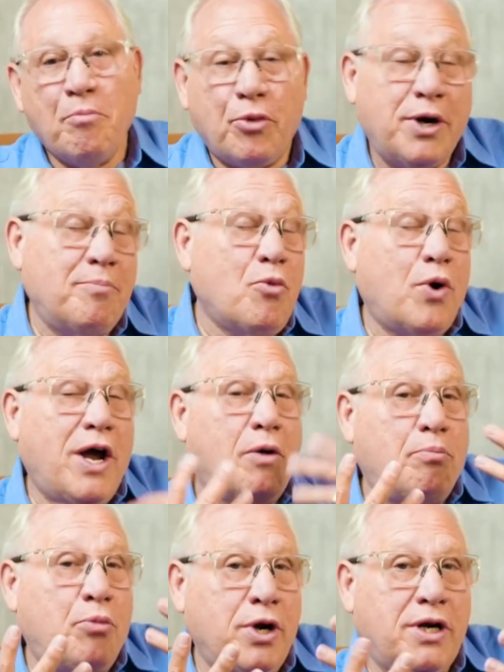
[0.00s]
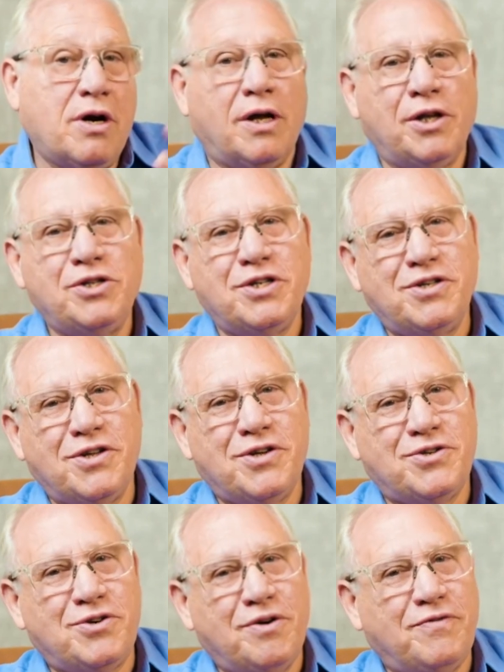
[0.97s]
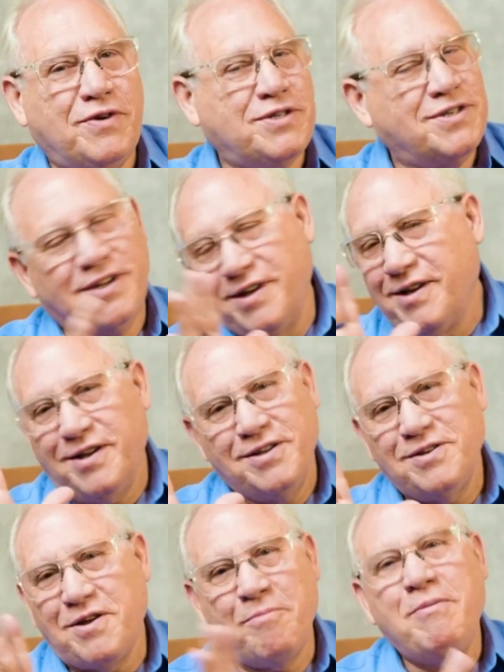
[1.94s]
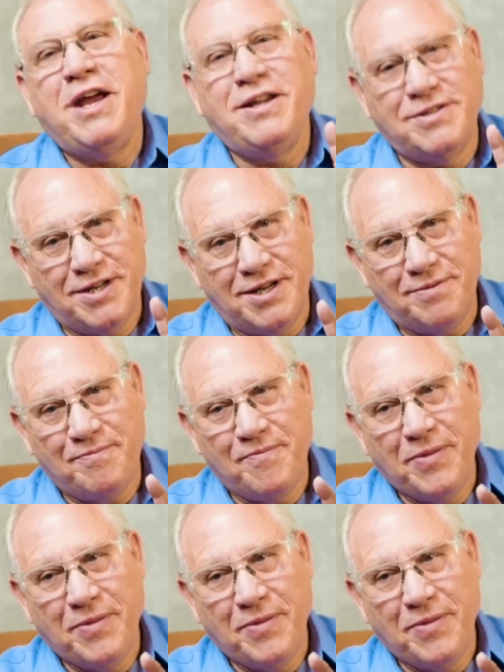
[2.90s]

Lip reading: help bring collagen to the surface. Amazing.